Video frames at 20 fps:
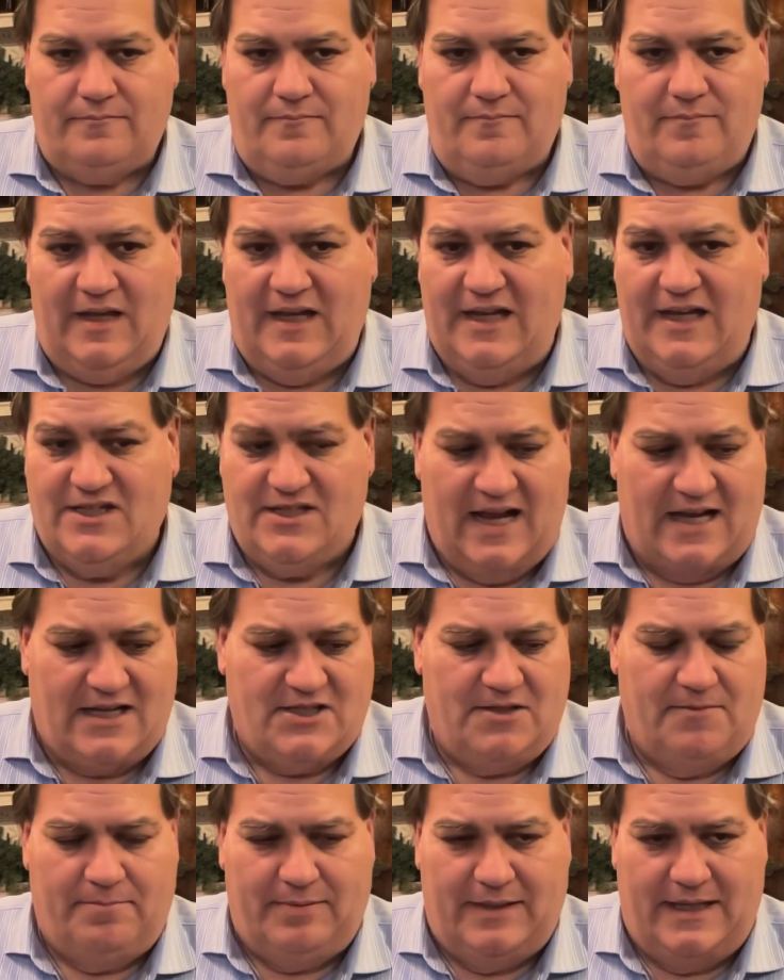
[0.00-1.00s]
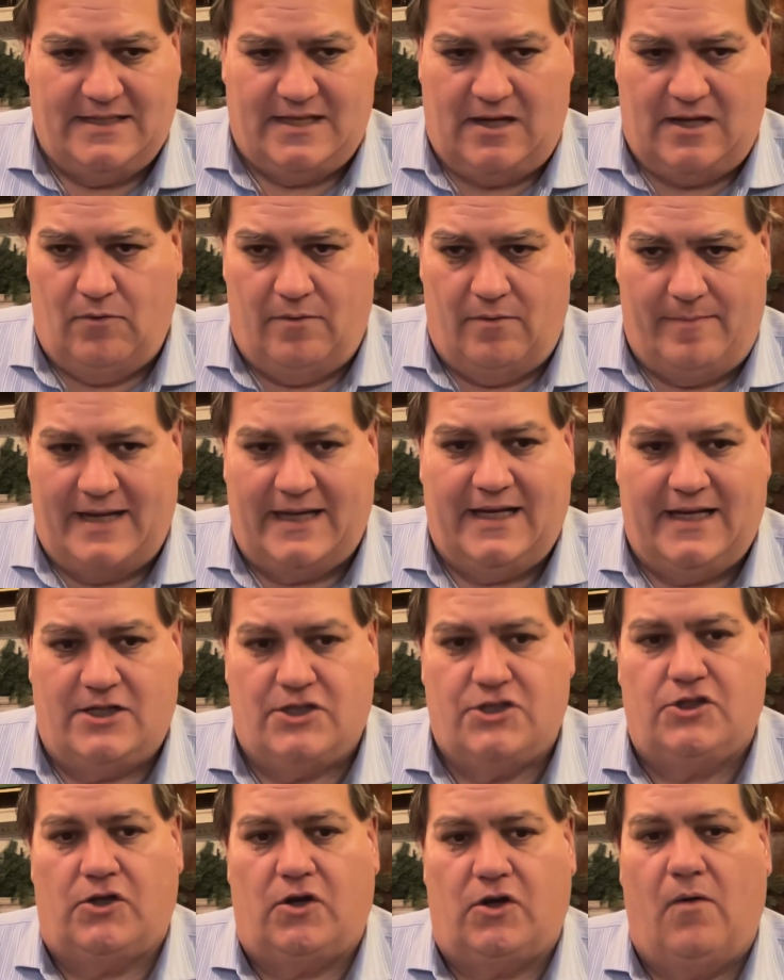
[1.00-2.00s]
it's not someplace I'd want my
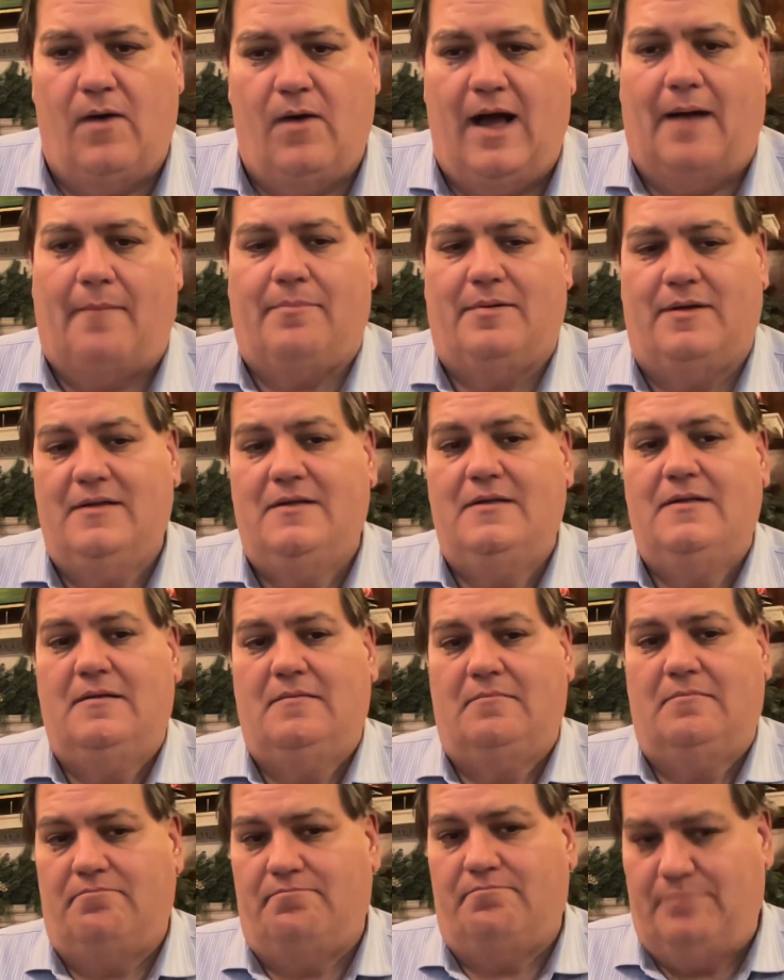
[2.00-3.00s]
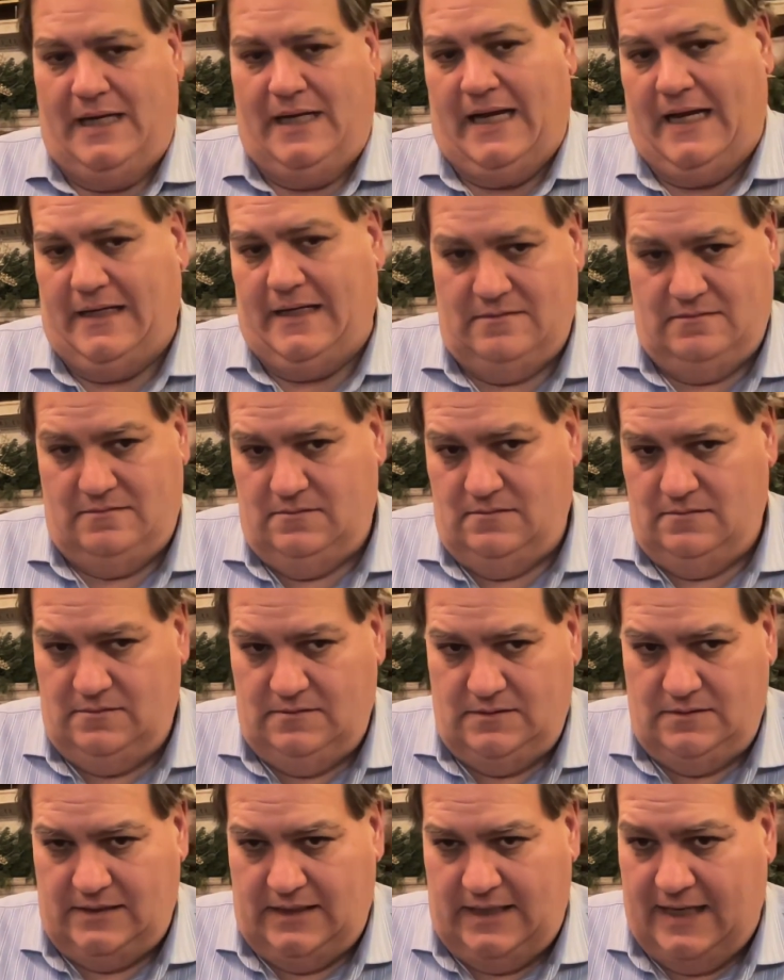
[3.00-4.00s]
kids to grow up, but
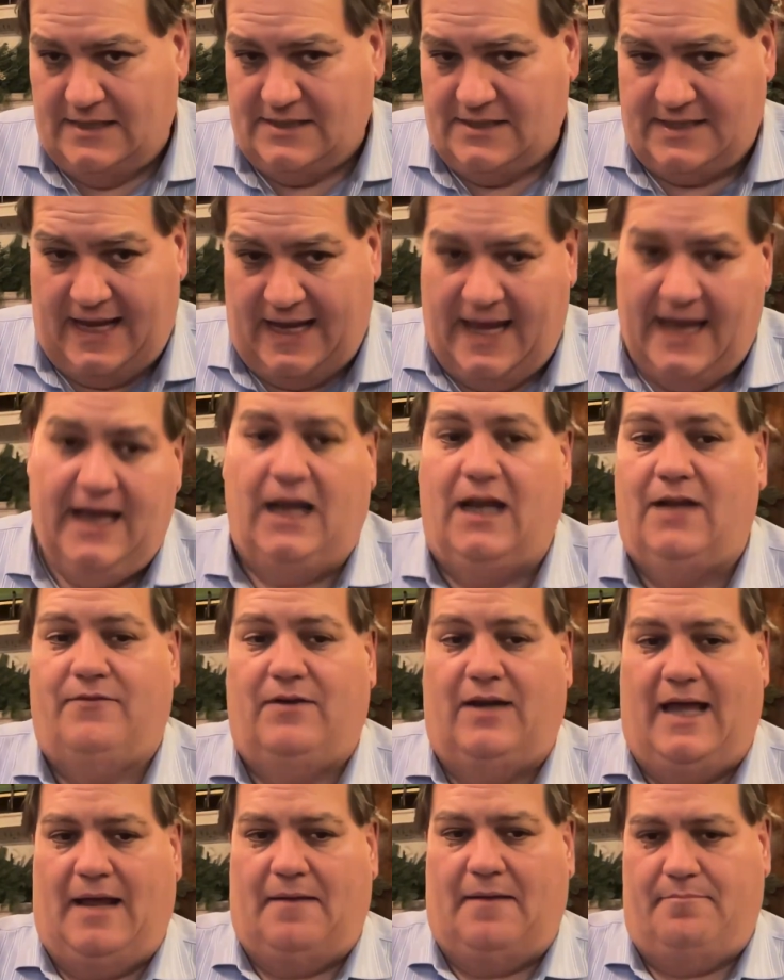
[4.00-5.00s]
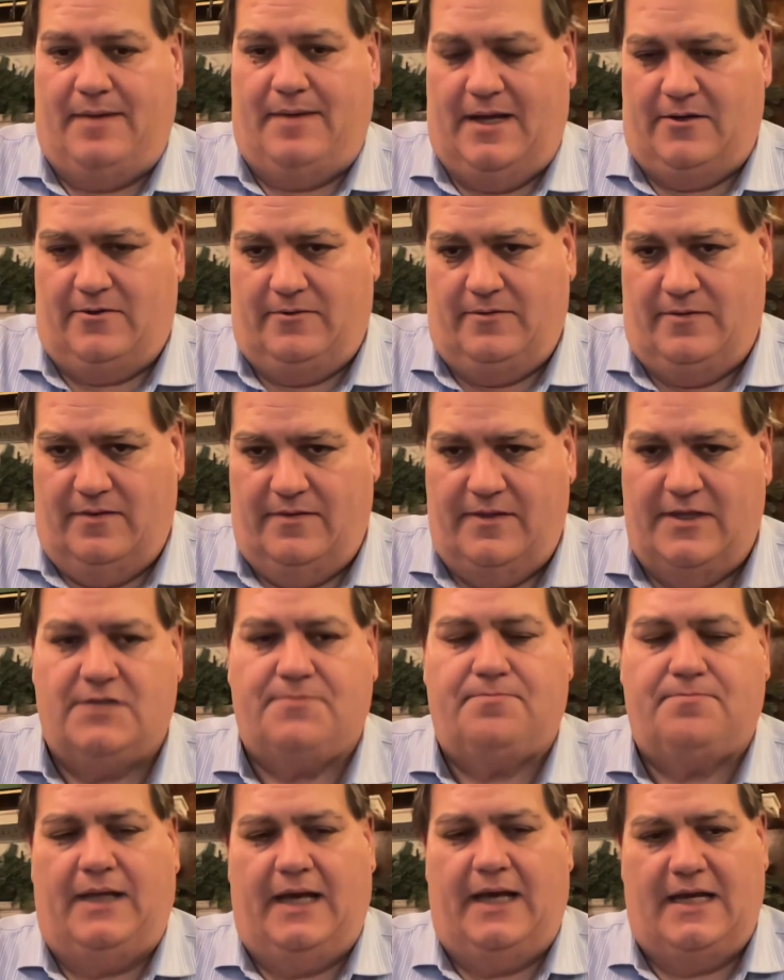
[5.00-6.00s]
it's a hell of a lot better than this
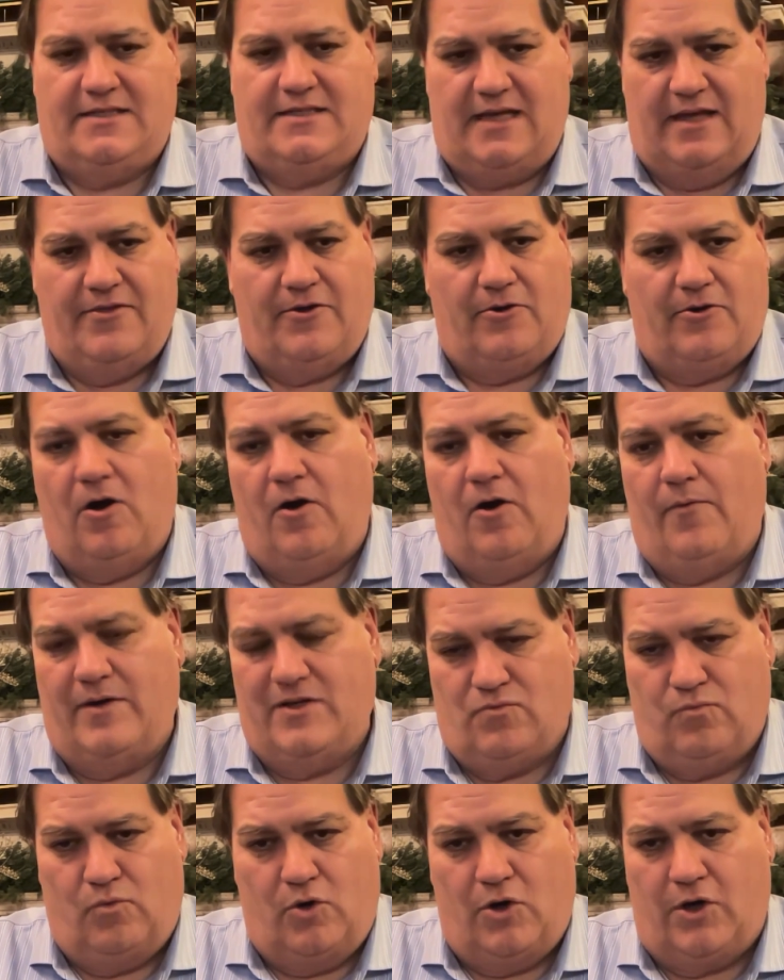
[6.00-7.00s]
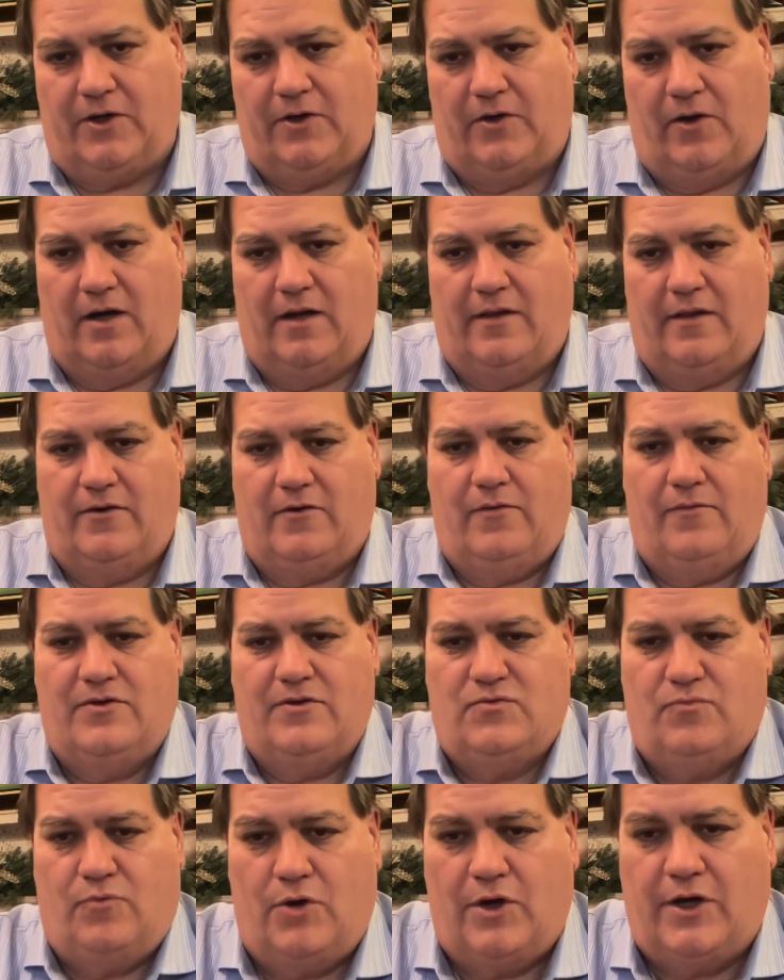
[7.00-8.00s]
place. And they're always working on it. They're
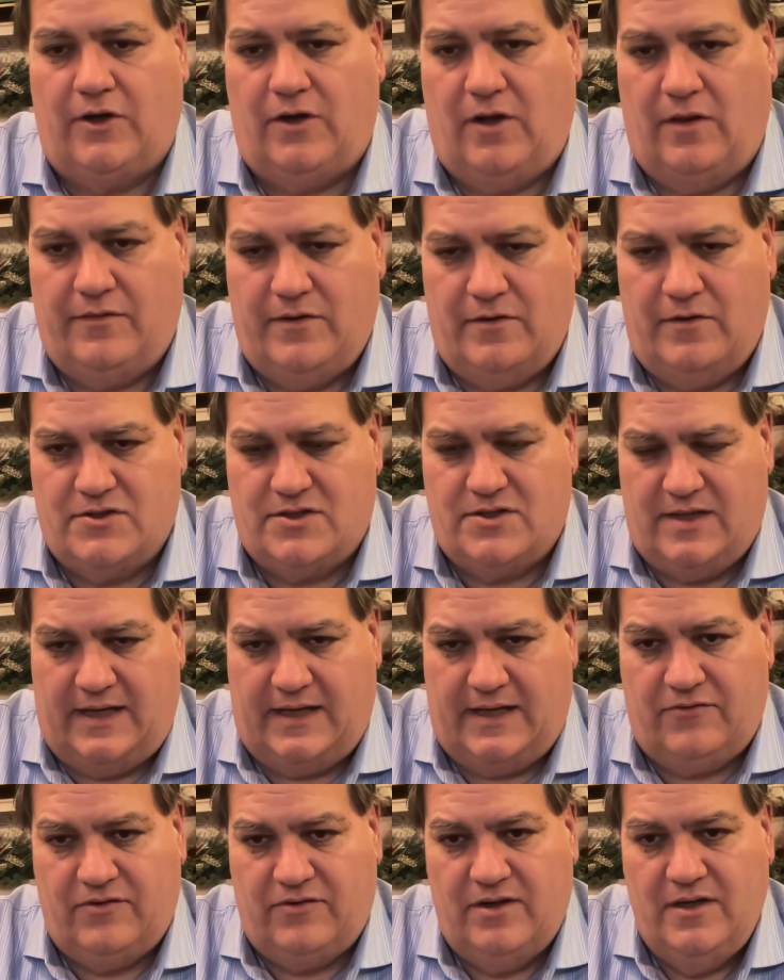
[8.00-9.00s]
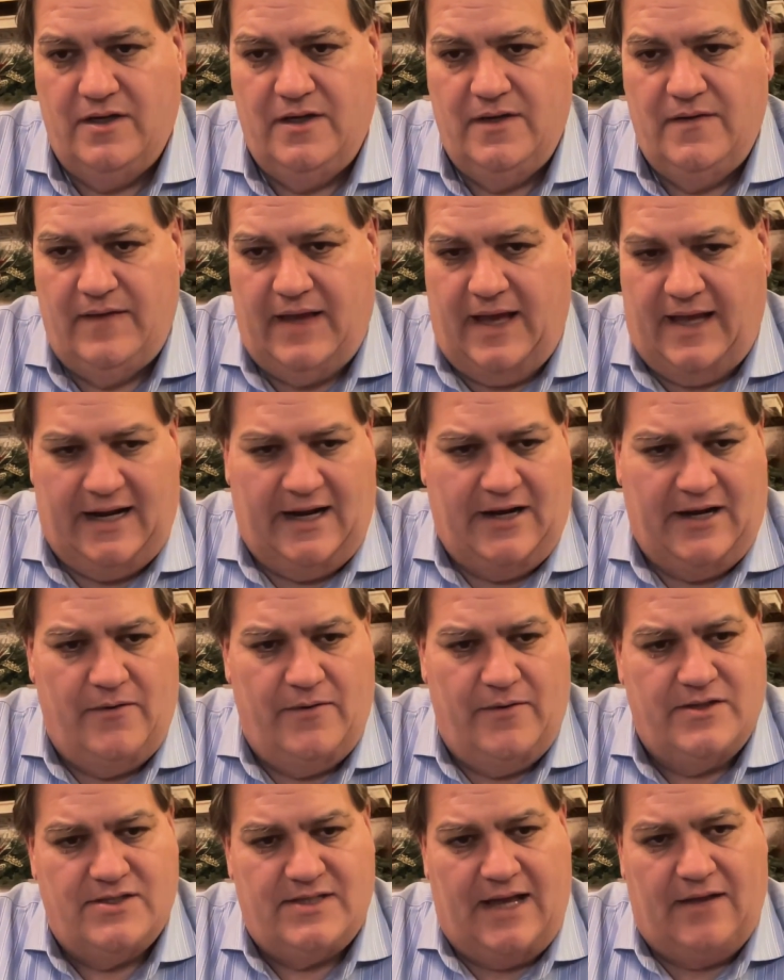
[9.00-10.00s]
always working on those things. And I know
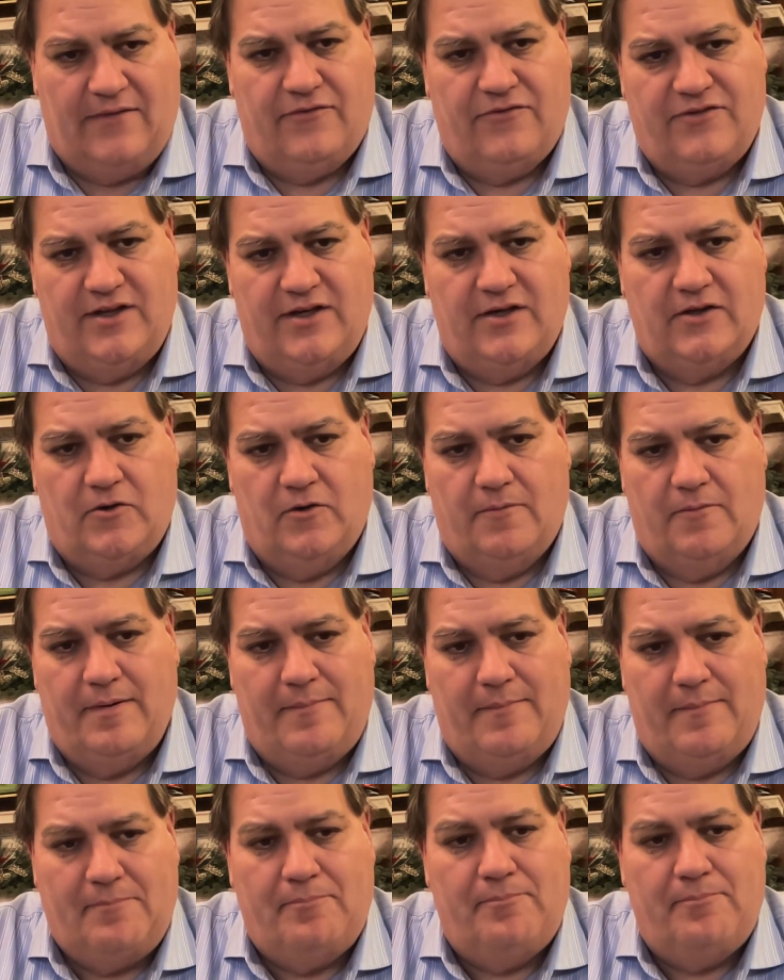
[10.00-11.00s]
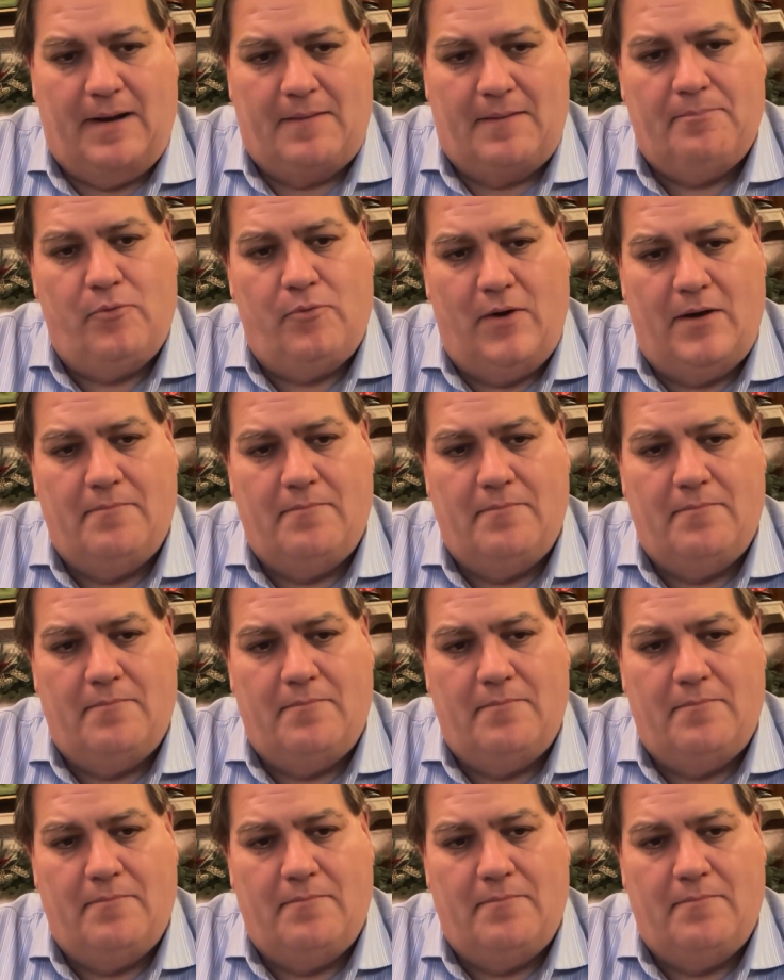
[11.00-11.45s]
it sounds cynical, but my point